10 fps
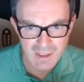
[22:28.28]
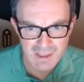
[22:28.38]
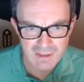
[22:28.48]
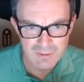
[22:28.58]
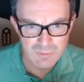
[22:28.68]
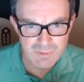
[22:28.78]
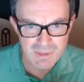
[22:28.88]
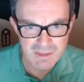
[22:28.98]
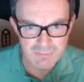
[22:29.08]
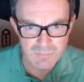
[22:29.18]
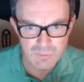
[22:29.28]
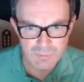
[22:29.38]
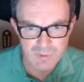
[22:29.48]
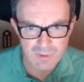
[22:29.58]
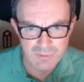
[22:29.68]
how do we make more
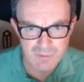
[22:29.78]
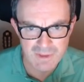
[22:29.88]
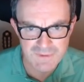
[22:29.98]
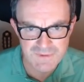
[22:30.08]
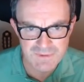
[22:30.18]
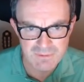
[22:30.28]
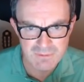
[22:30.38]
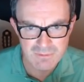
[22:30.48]
progress?